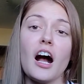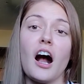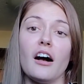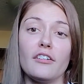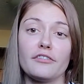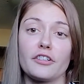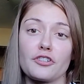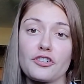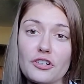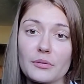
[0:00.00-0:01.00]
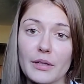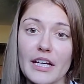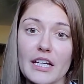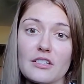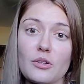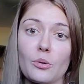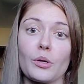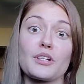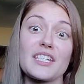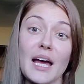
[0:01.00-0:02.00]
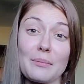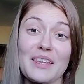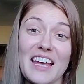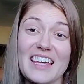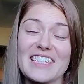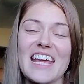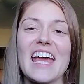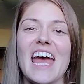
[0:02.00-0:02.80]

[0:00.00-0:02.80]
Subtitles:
of your shoulder blades or scapulas,